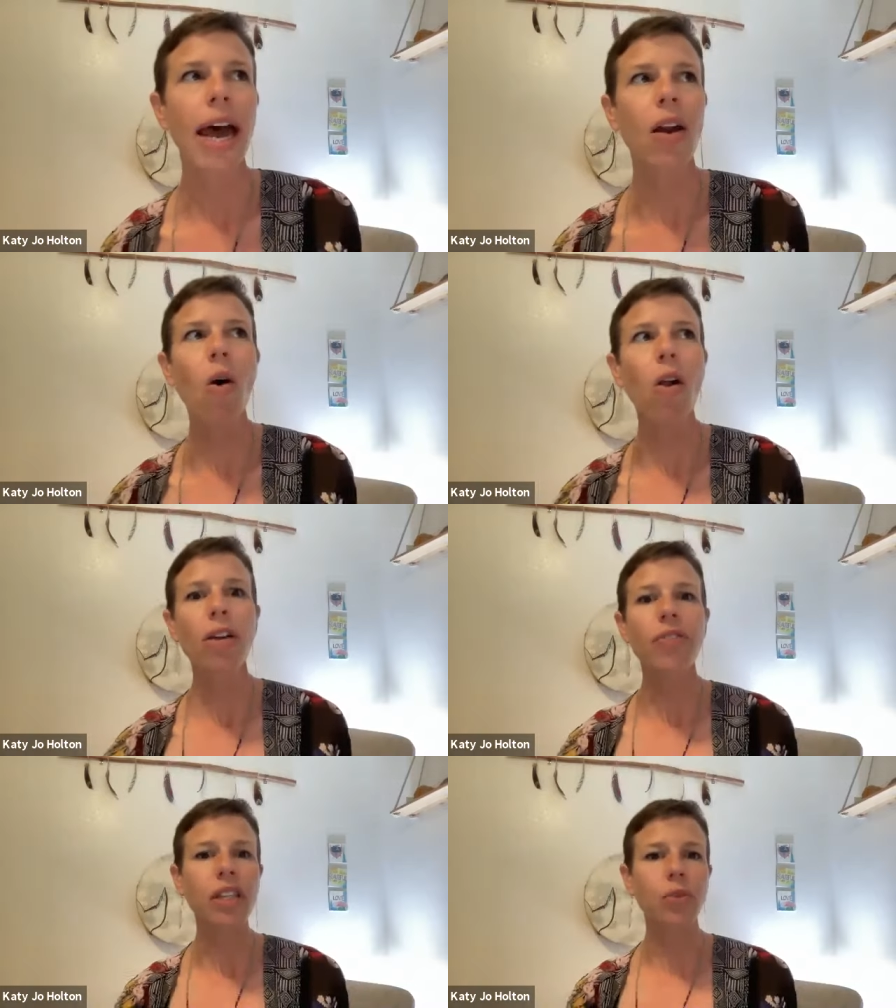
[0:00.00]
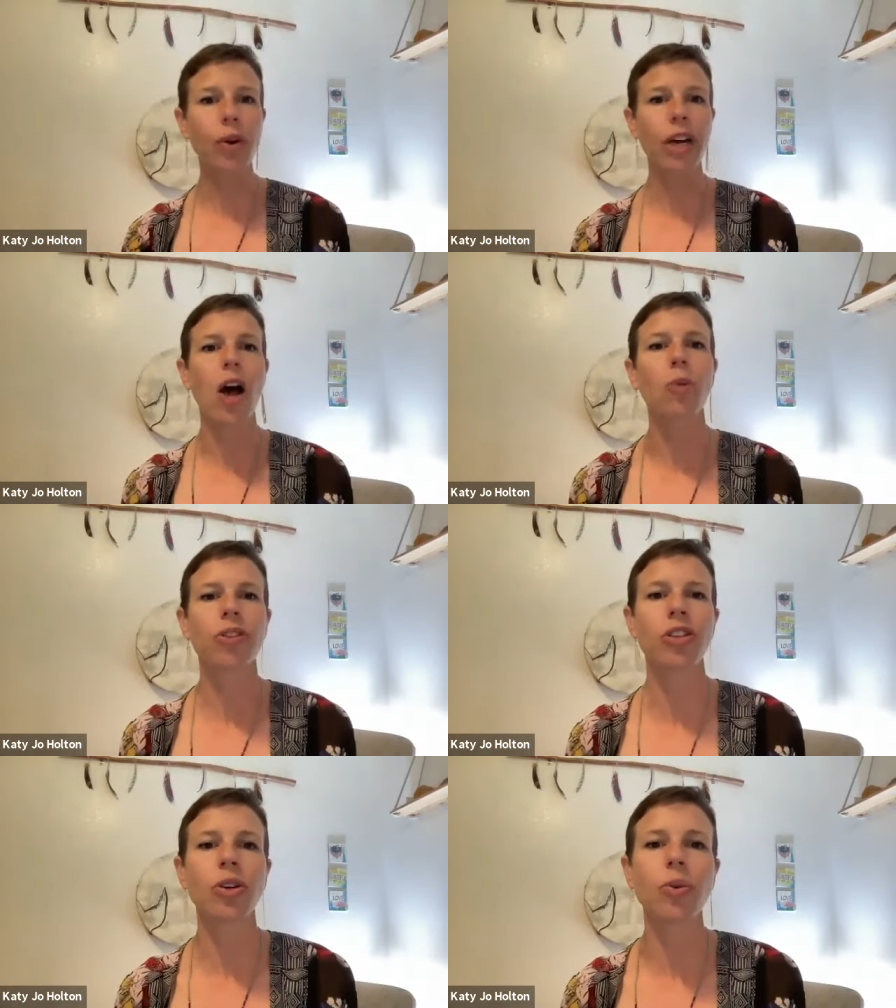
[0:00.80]
And all of this work
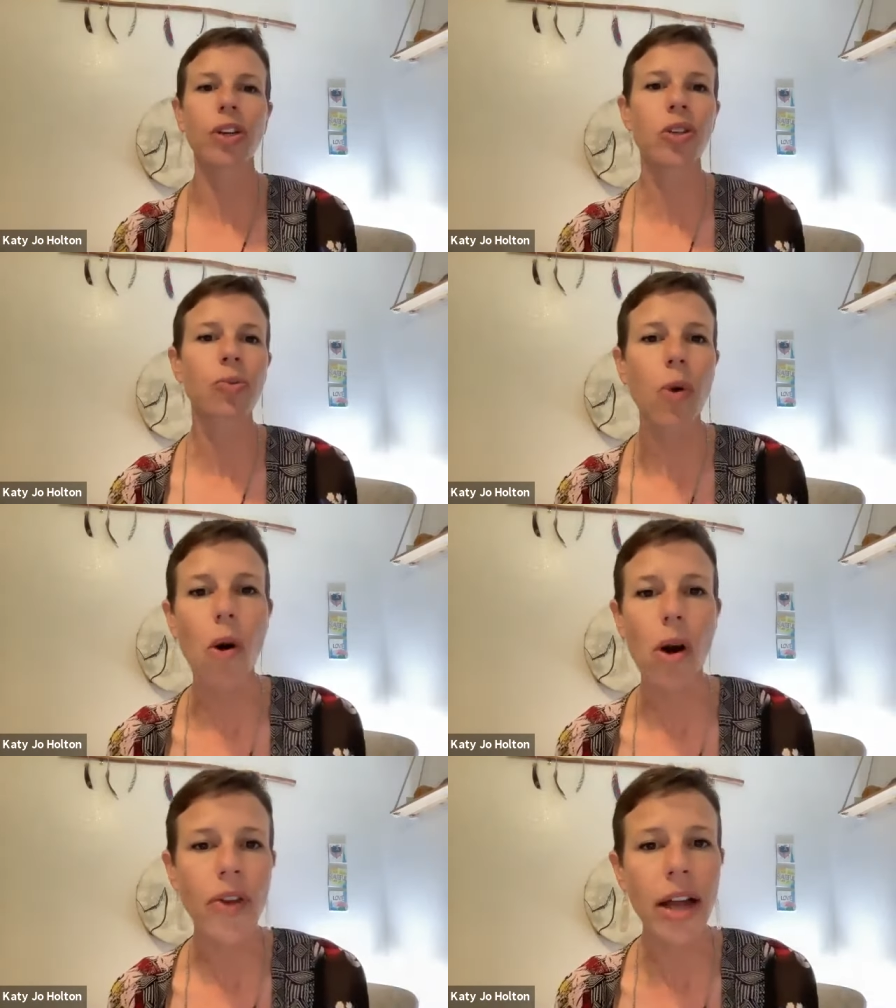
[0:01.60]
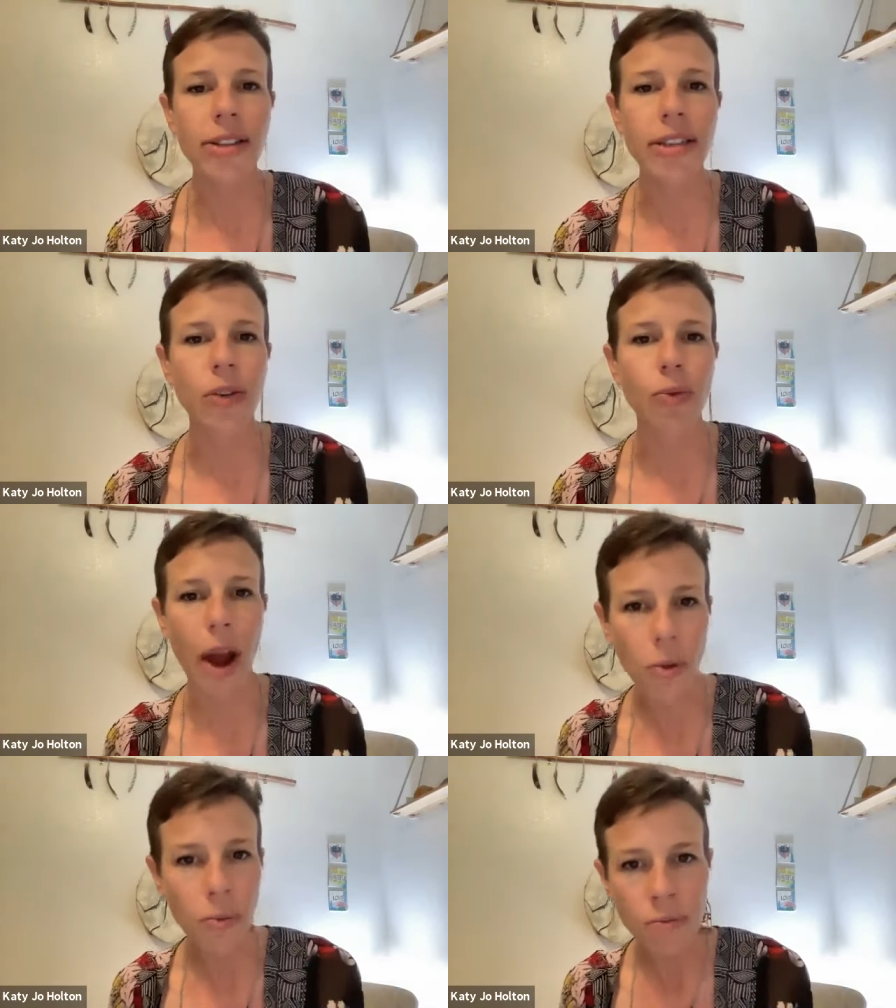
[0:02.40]
helps you explore the unseen
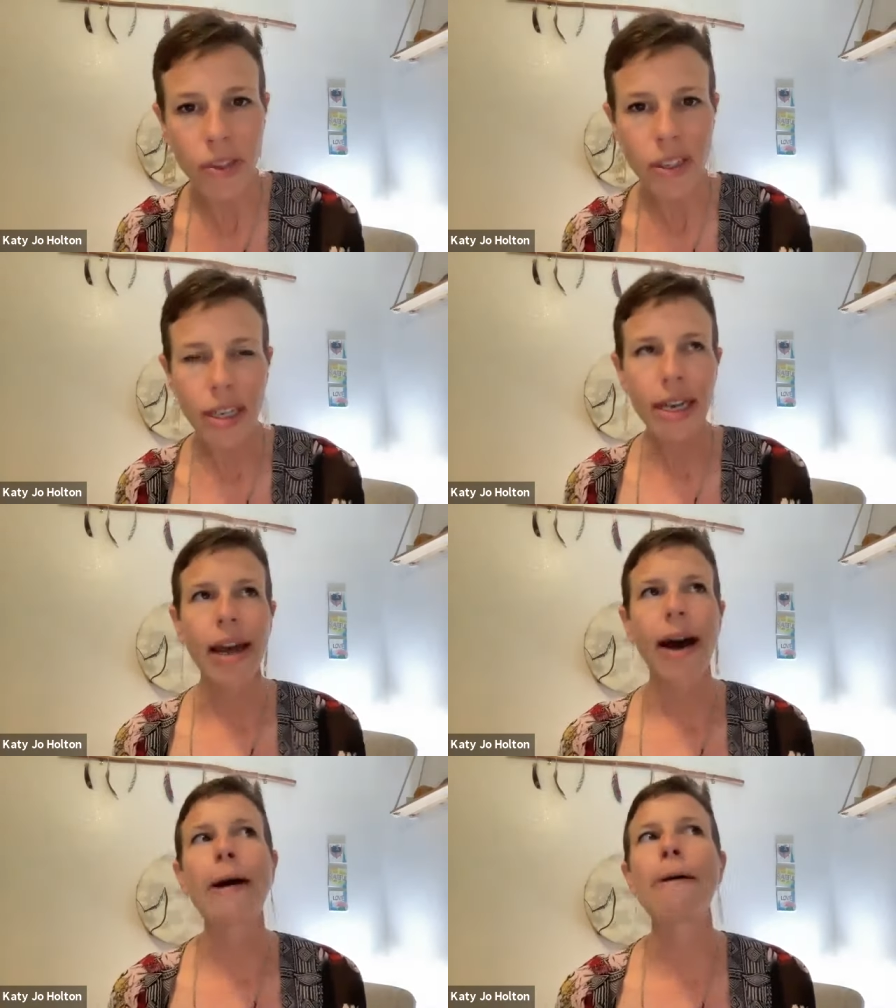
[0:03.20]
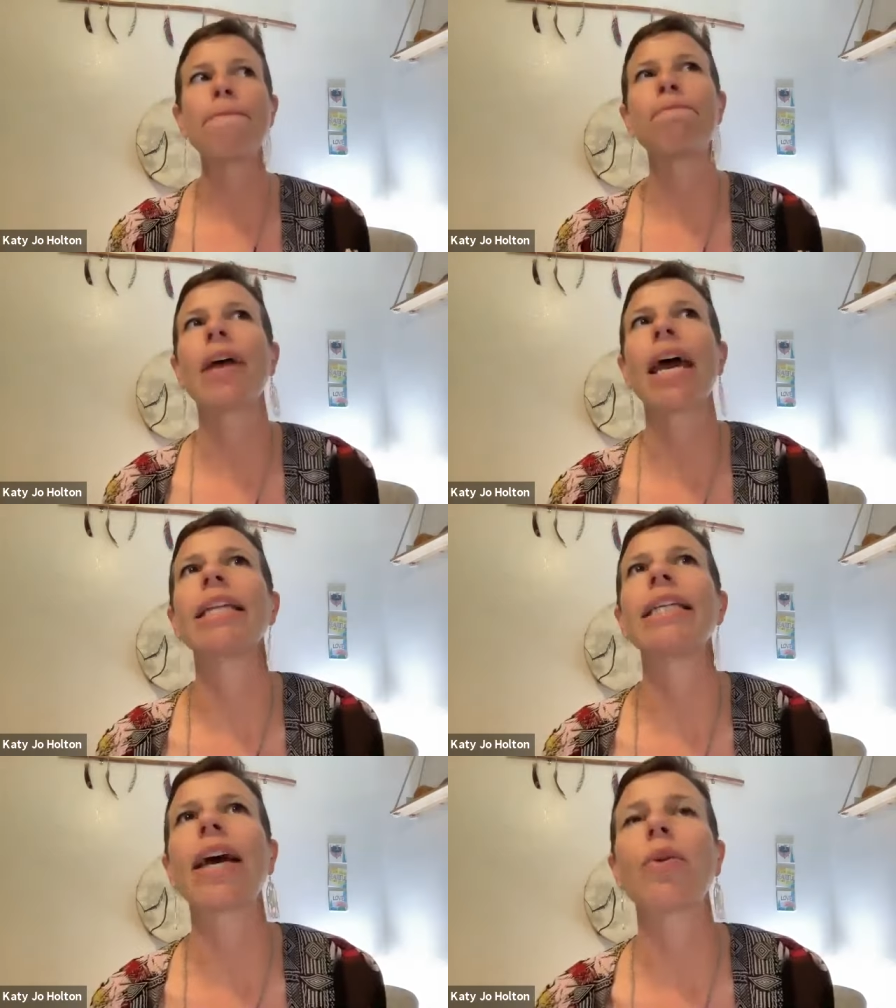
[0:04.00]
realms um,
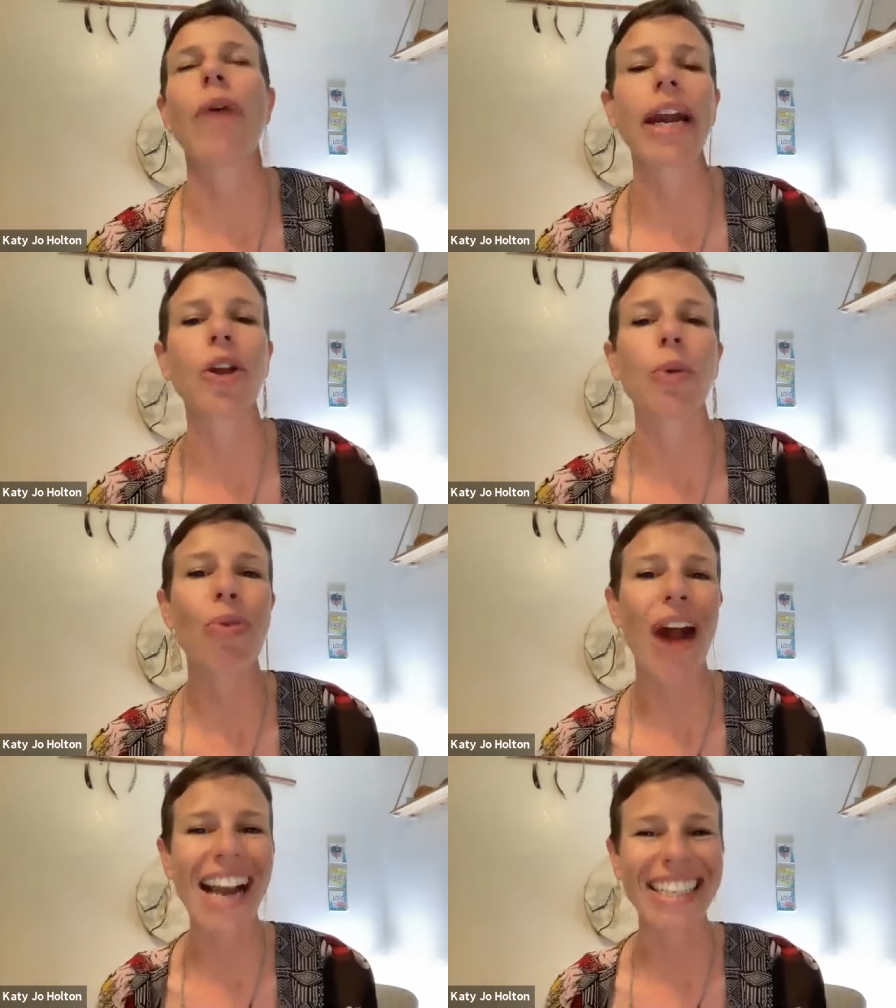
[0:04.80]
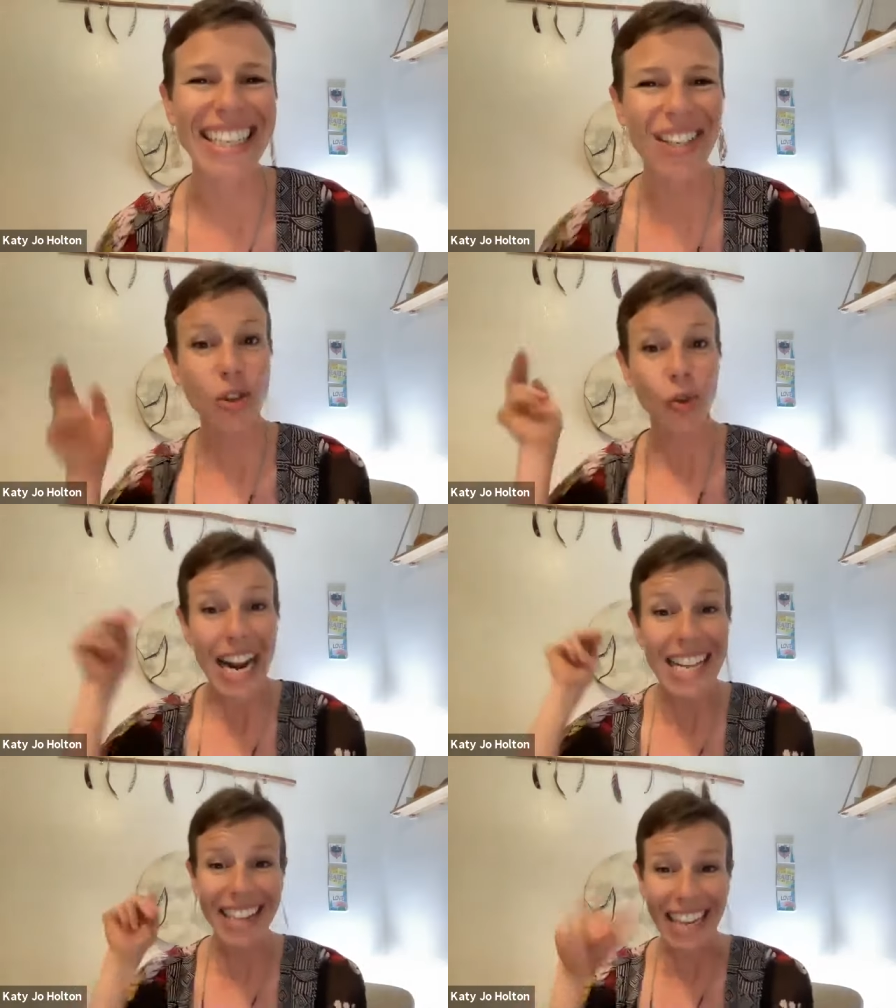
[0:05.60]
and get regular practice
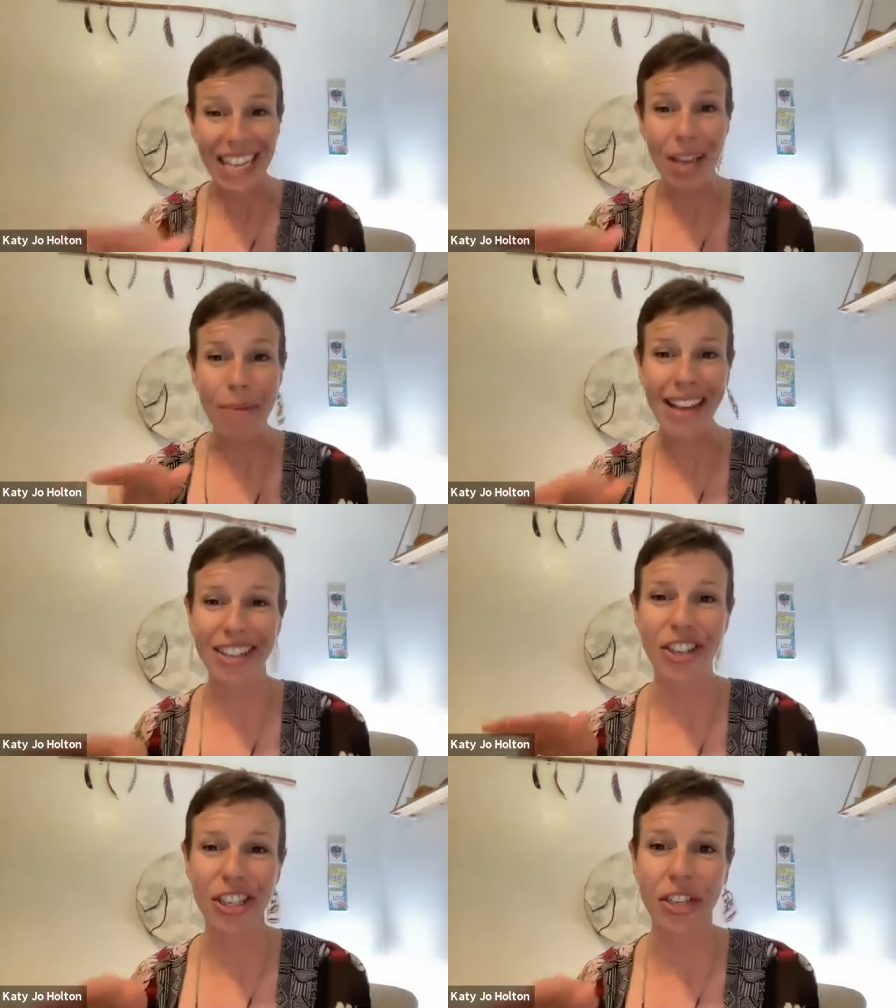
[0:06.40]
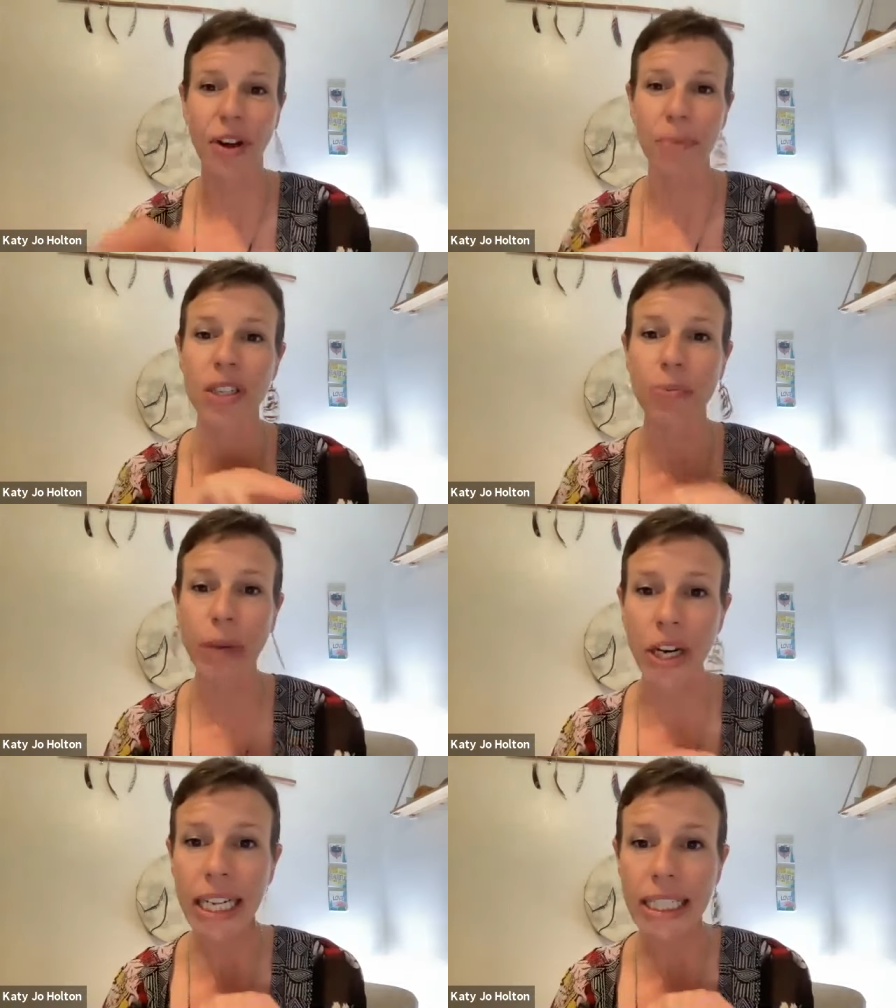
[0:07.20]
translating the messages from
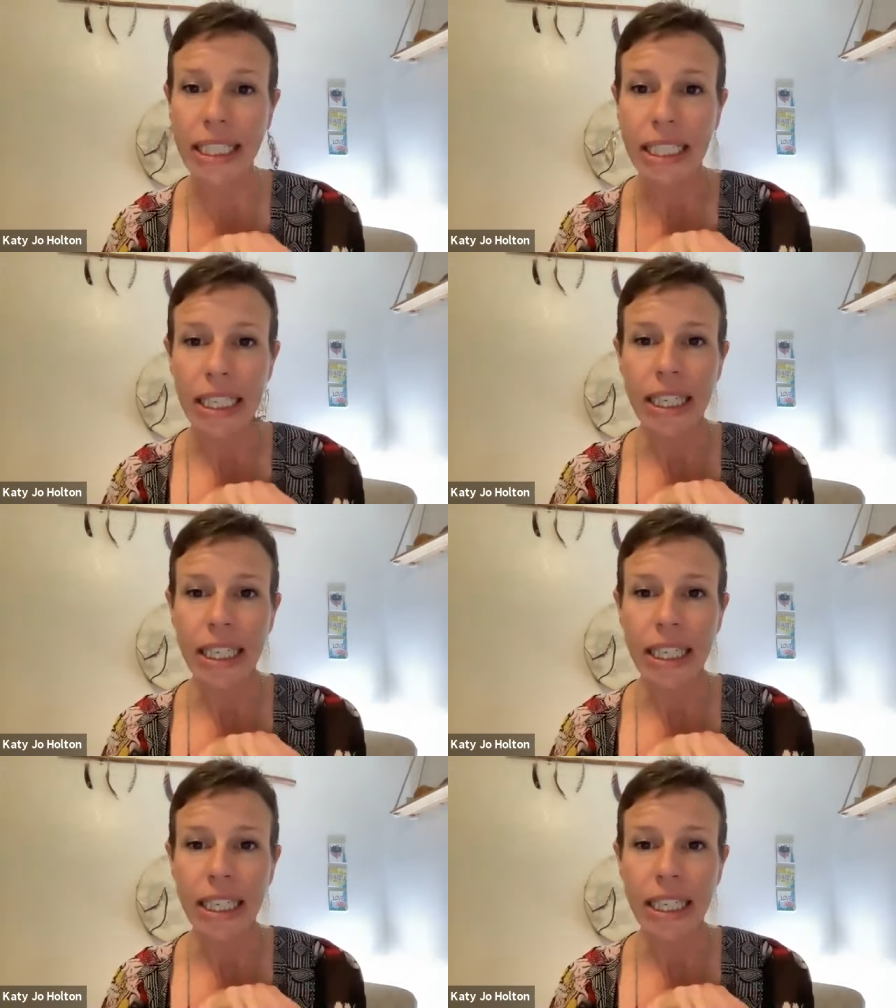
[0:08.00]
spirit